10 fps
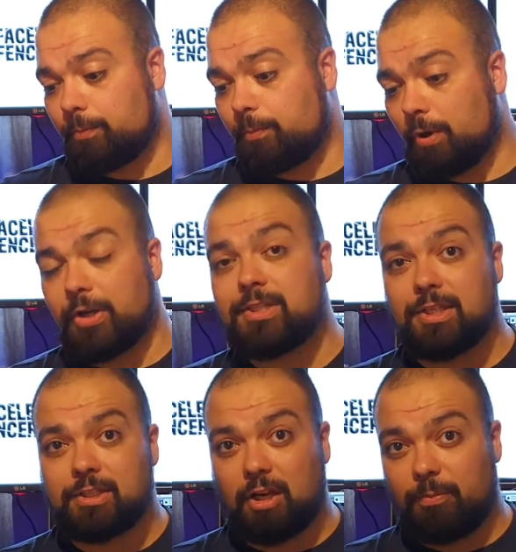
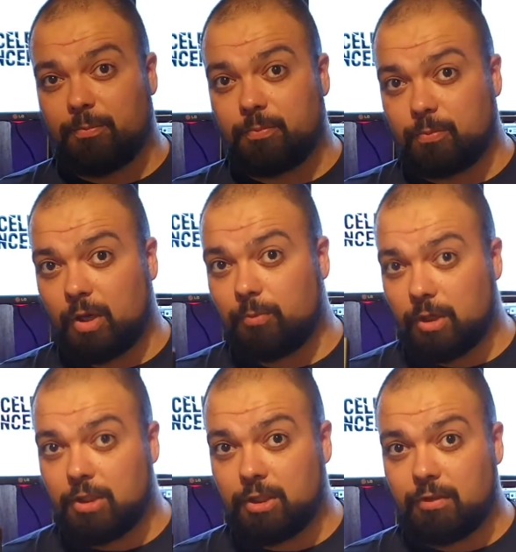prices I'm
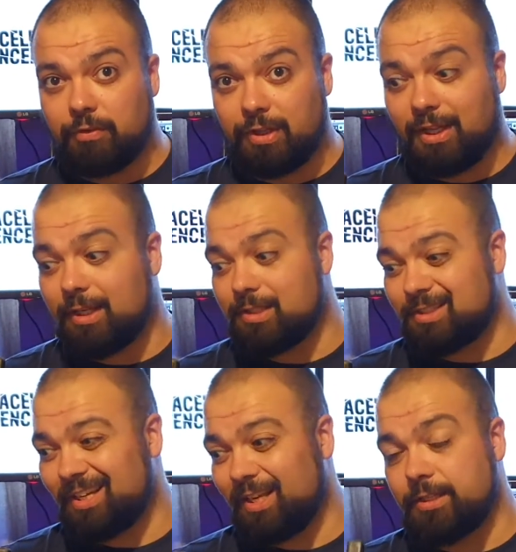going to do for
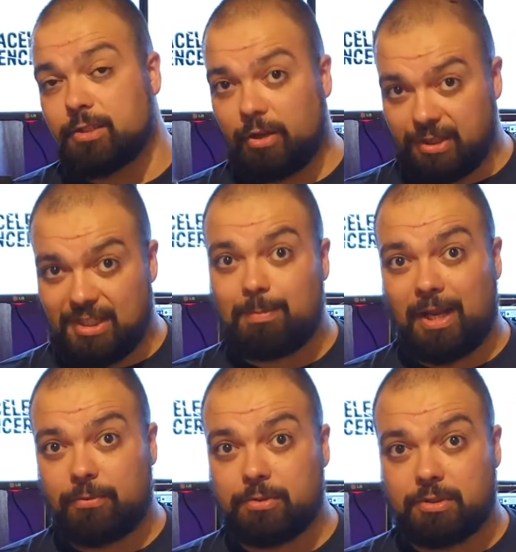these is
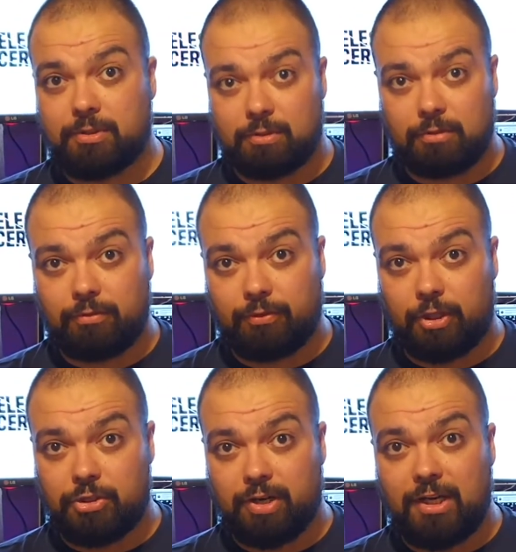£90 for
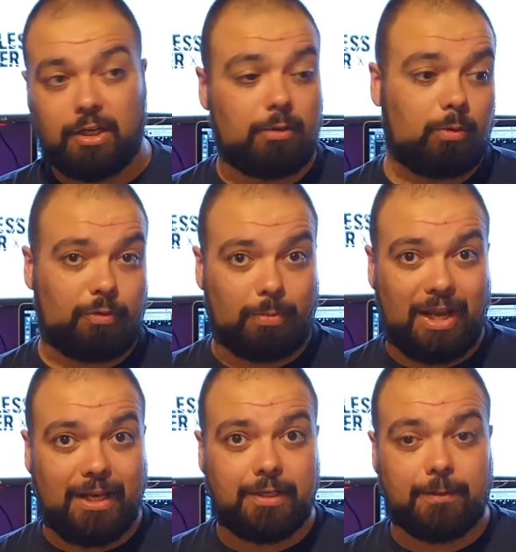a trainer with a
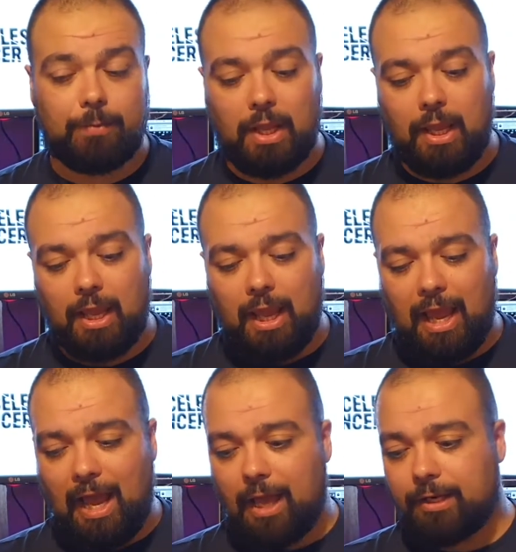blade,
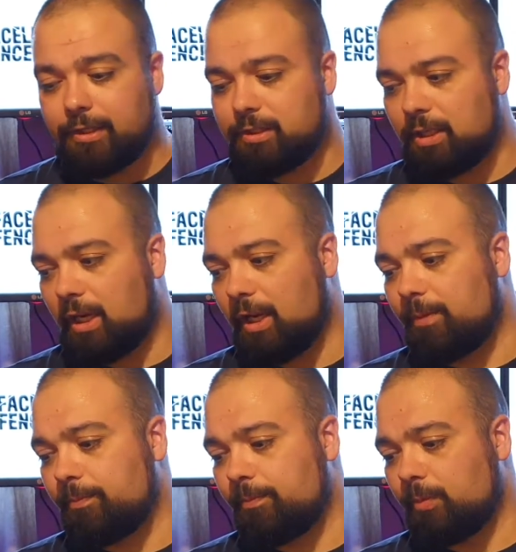and
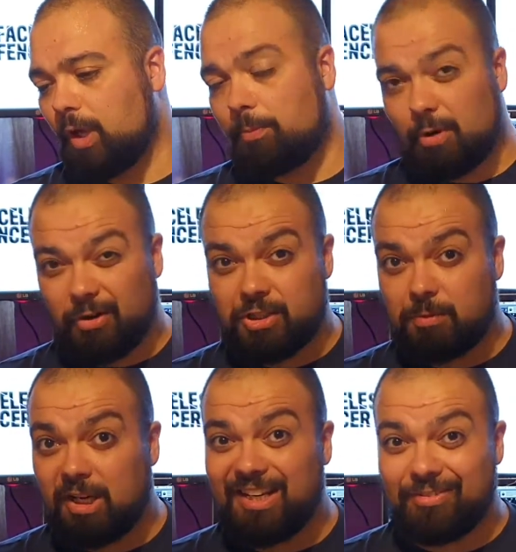
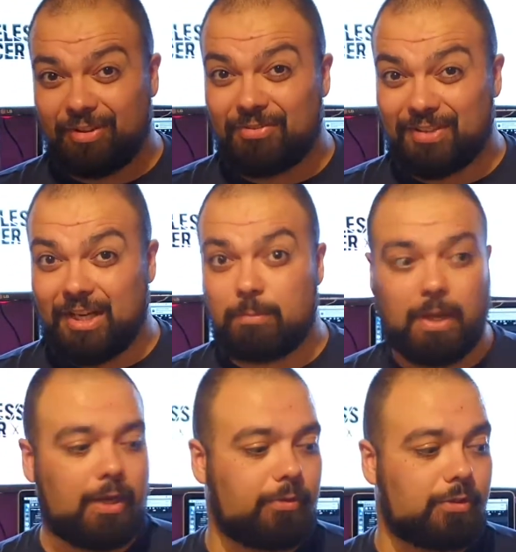approximately
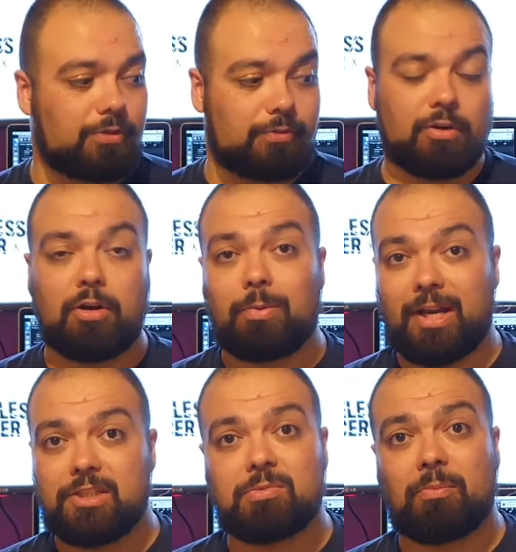£15 for a
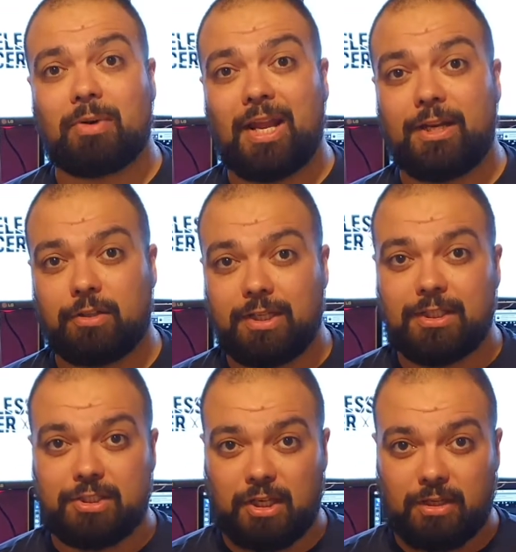replacement blade. I
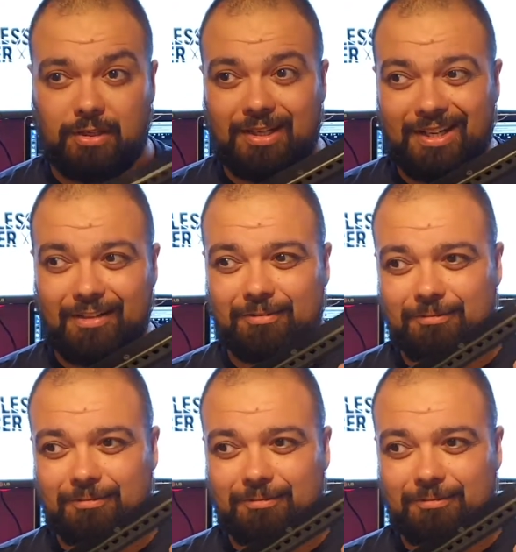need to